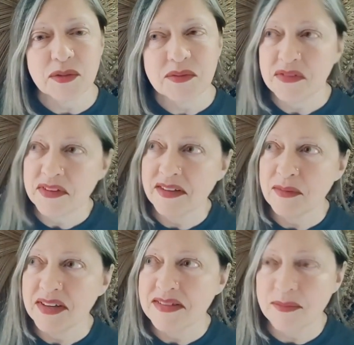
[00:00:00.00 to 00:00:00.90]
if you think
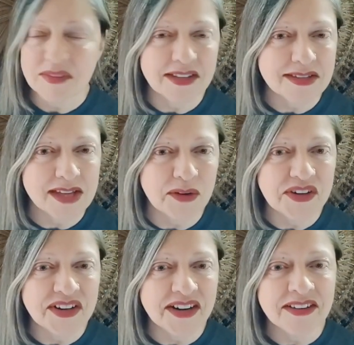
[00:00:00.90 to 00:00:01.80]
about something like
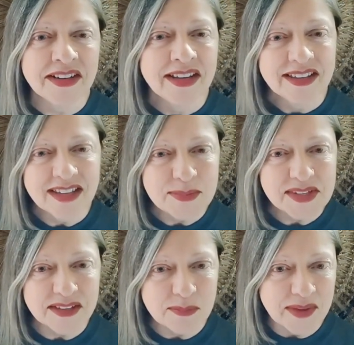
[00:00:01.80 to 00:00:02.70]
sauerkraut, keeps
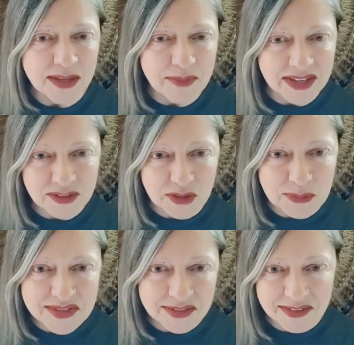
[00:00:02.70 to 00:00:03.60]
out the bad
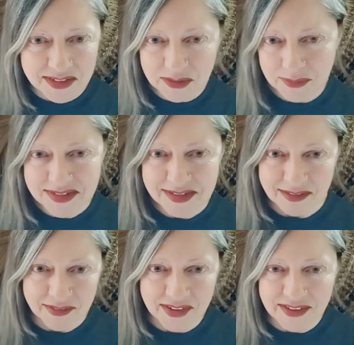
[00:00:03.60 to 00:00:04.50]
microbes so that the good ones
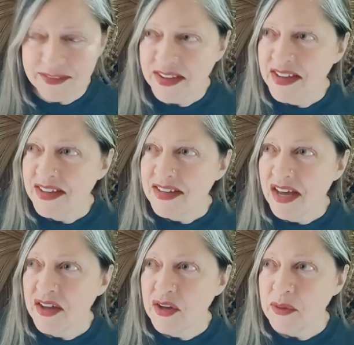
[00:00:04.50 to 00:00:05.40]
can thrive.
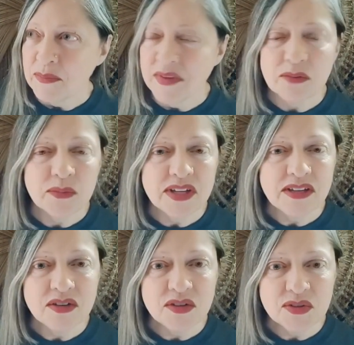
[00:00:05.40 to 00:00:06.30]
And we
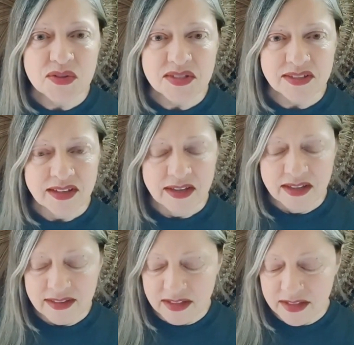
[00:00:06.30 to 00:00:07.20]
used
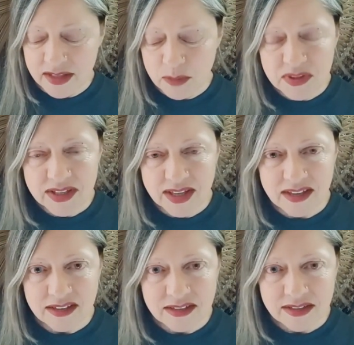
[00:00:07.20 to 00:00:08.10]
the
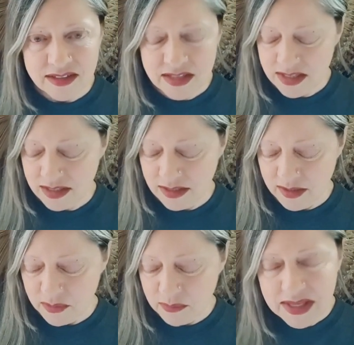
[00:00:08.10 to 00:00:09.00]
Himalayan
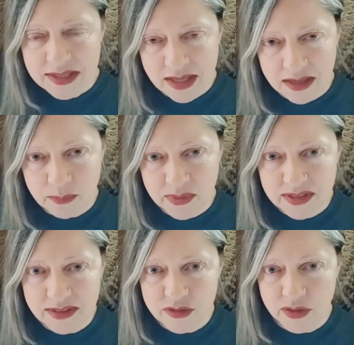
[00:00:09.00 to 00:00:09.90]
pink salt, but the